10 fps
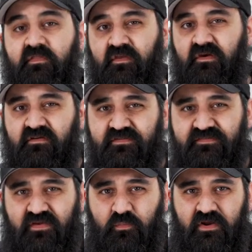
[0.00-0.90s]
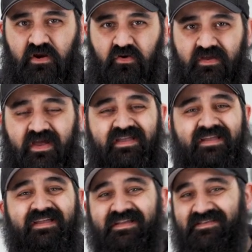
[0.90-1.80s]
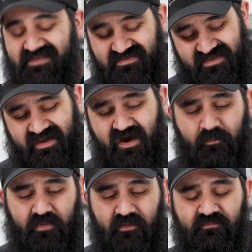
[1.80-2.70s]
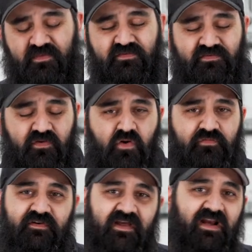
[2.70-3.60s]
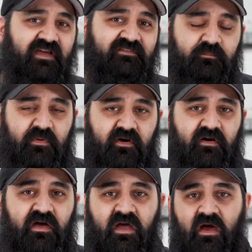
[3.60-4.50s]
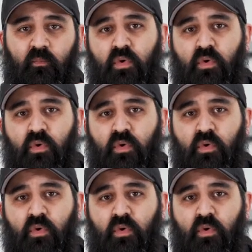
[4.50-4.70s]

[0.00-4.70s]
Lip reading: The last thing we're going to look at here is the upper. This is an often neglected part, and